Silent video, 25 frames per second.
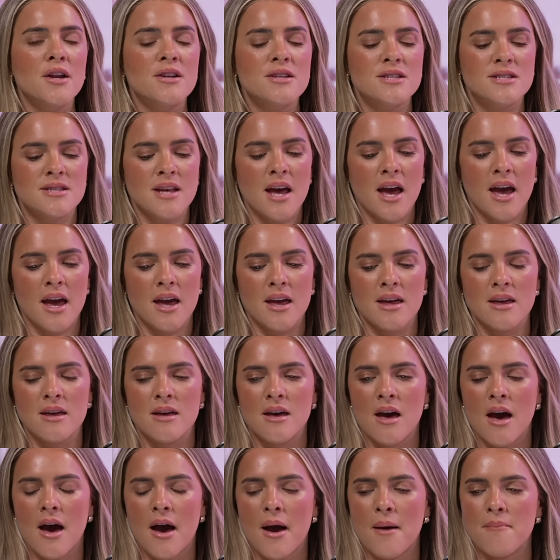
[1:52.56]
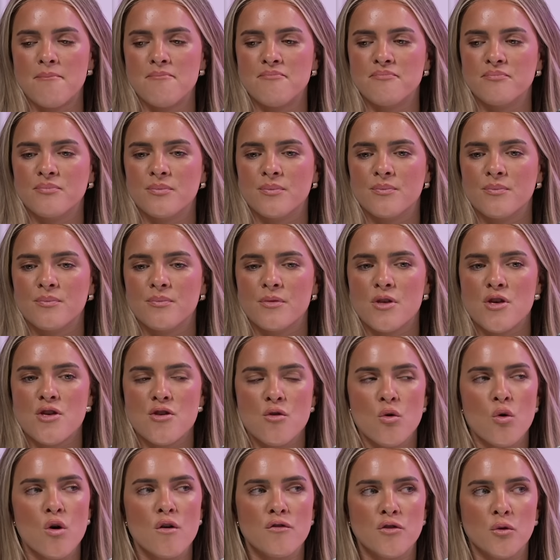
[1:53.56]
just say, um,
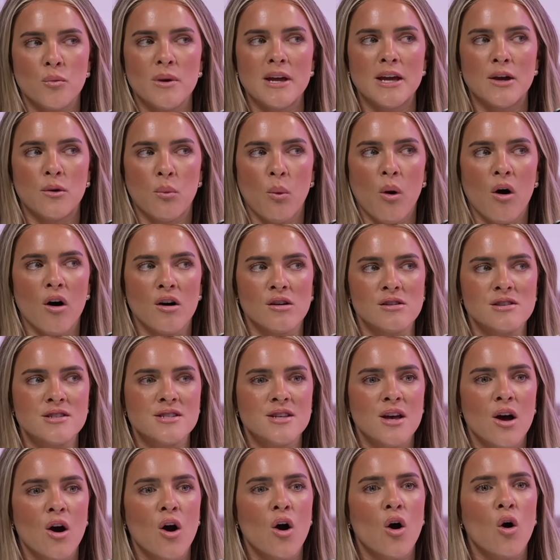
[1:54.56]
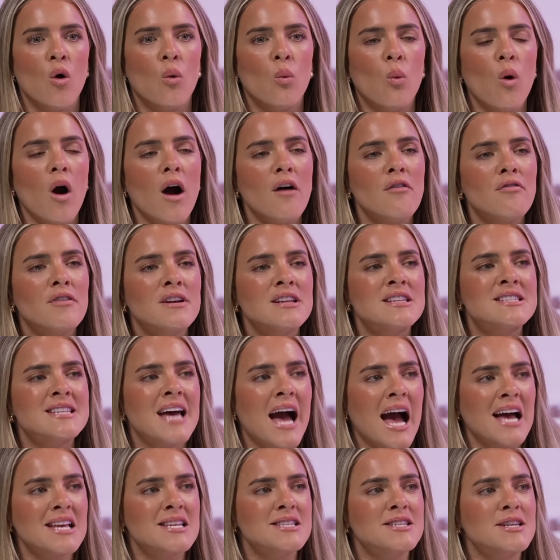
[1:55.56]
thought of the week was what a
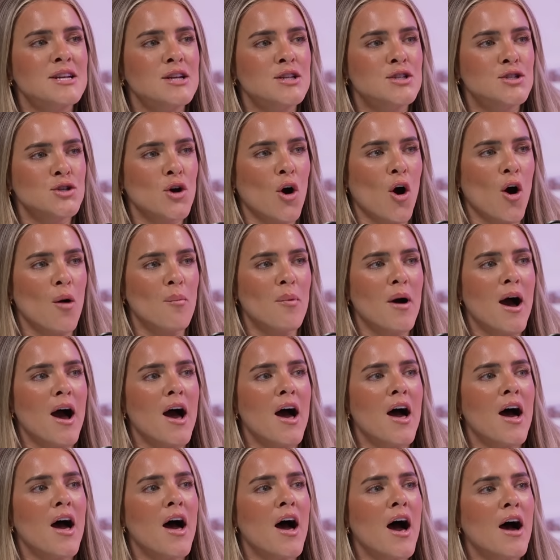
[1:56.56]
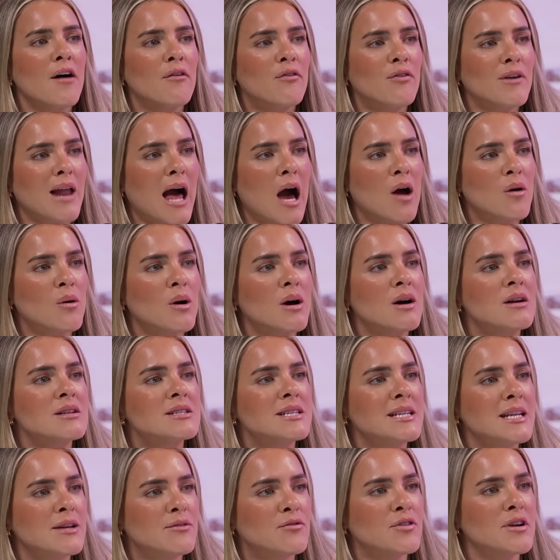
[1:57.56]
fantastic job a flower
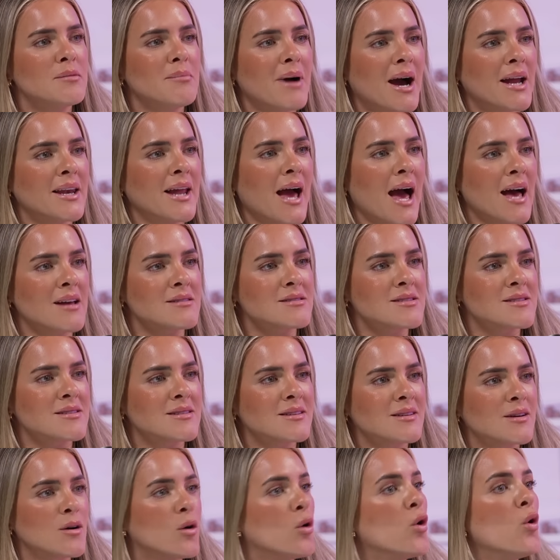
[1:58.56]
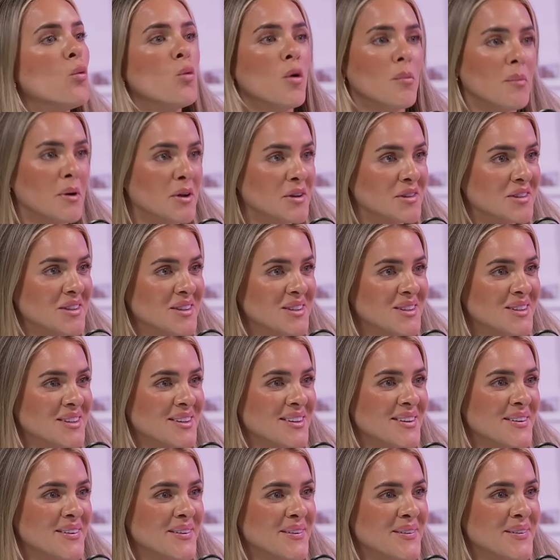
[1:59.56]
delivery man has or woman.
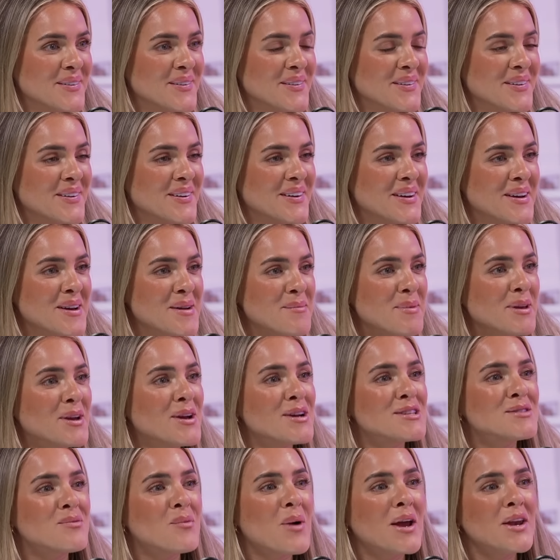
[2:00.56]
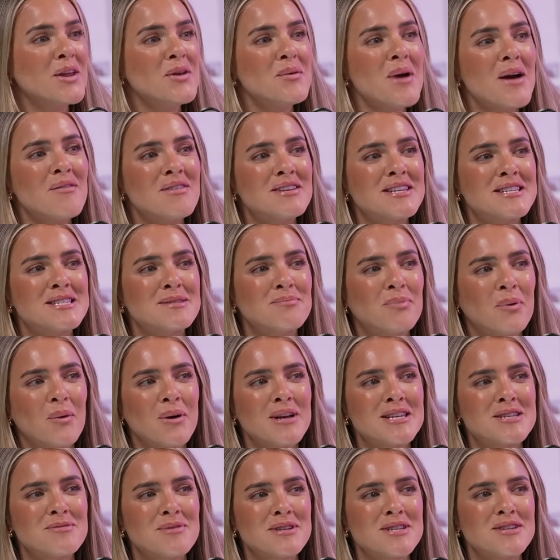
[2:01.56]
Because when are you ever
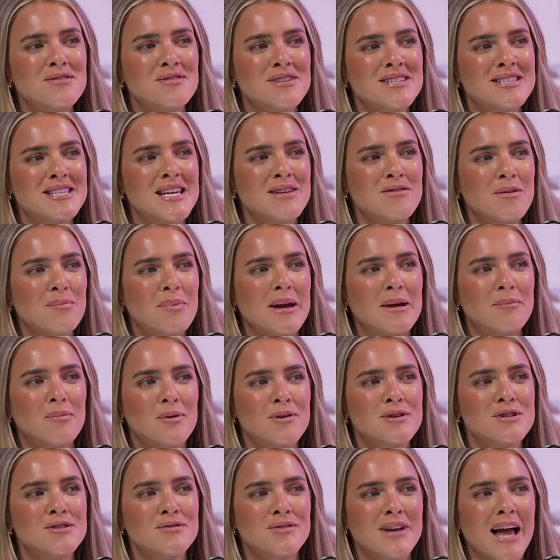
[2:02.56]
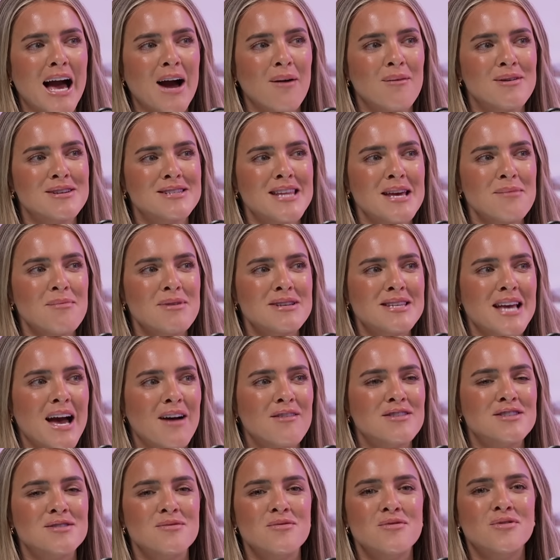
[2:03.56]
disappointed when you receive a big bunch of flowers? They must
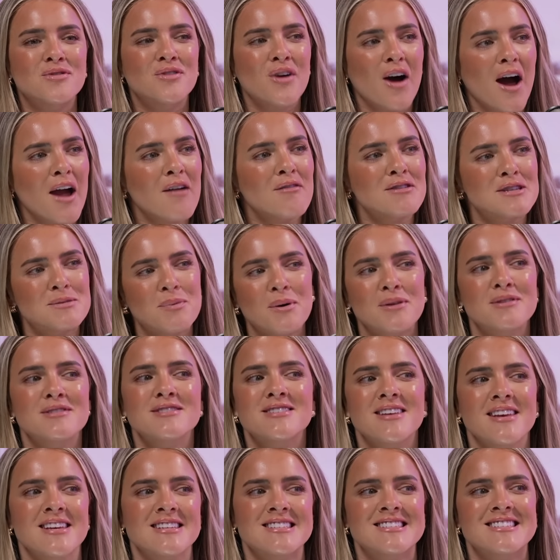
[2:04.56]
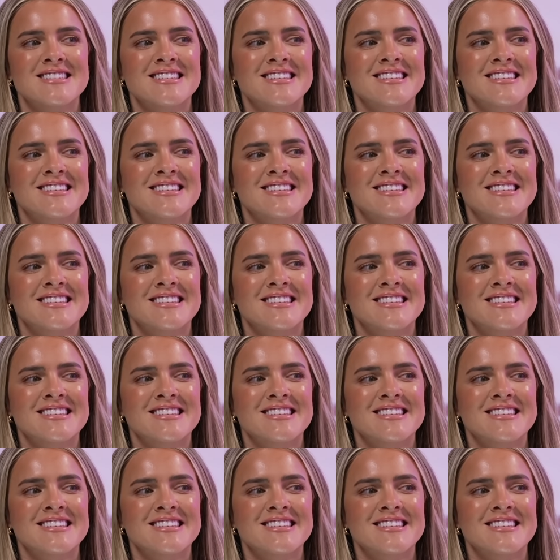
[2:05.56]
have some right responses.